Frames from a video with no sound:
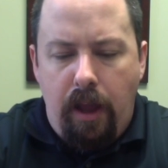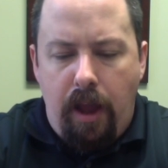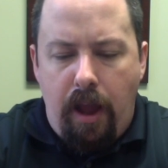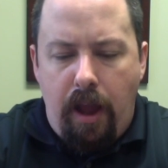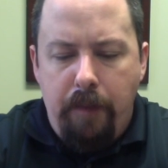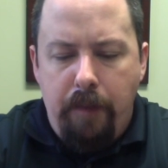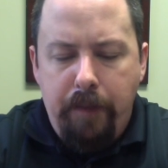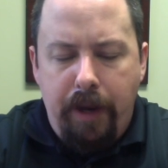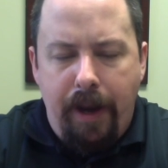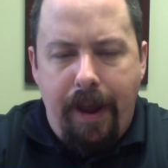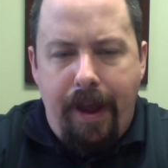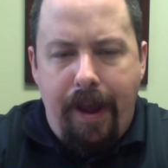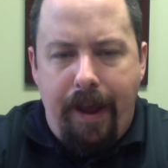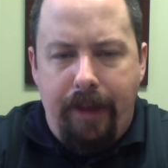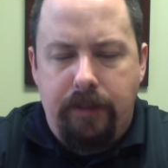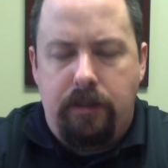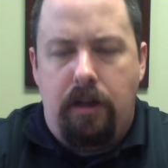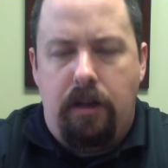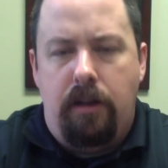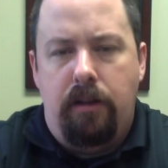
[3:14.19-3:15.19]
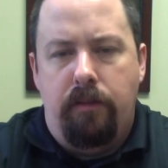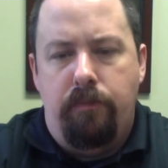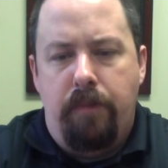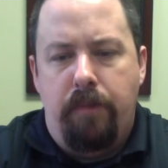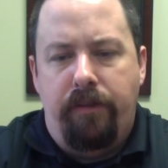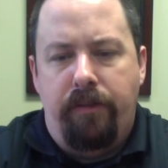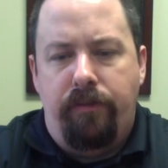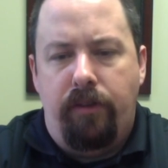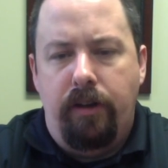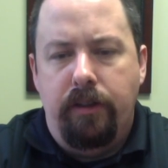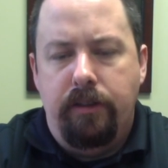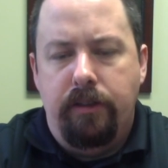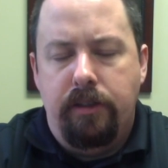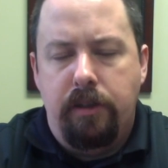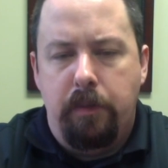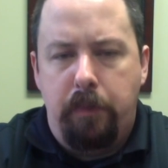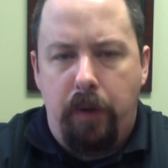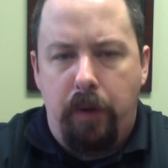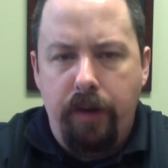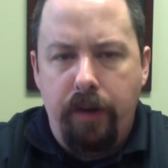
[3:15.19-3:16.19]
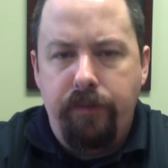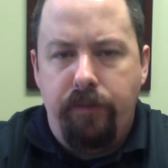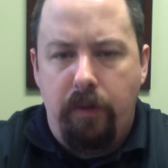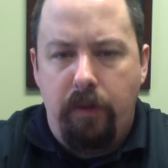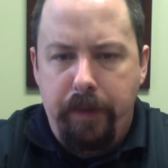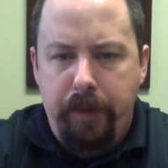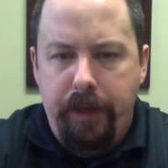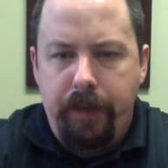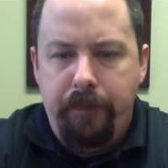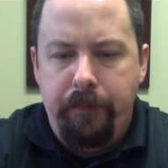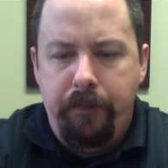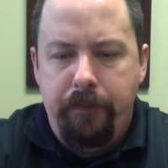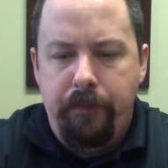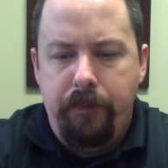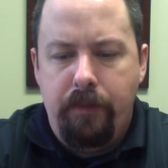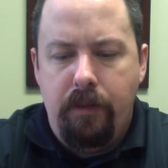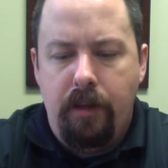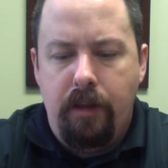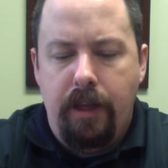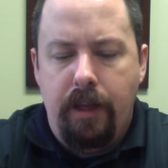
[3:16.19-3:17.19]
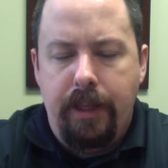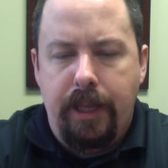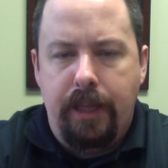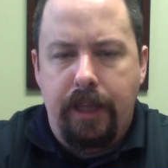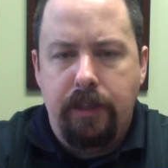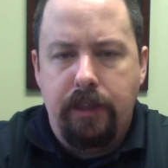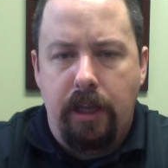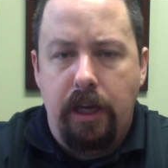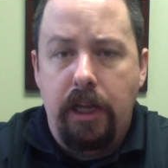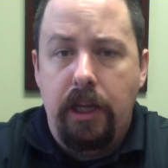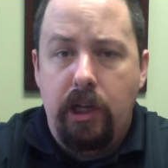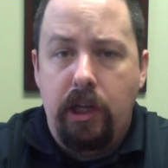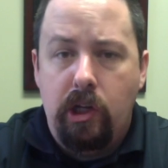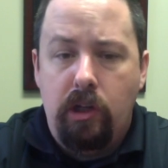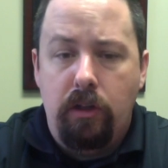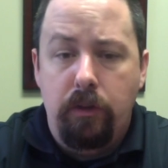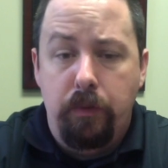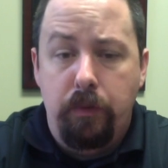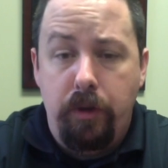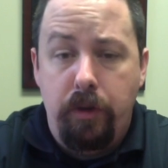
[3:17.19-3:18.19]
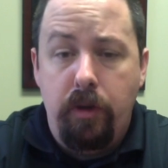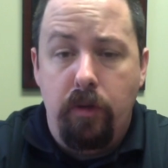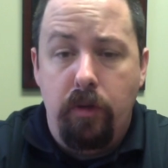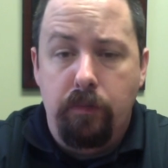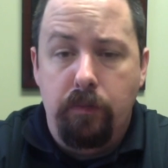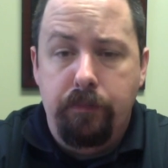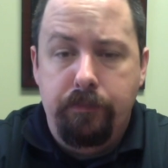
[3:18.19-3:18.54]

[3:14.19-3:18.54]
I'm going to ask all of my friends to pray for me, and that's going to include you.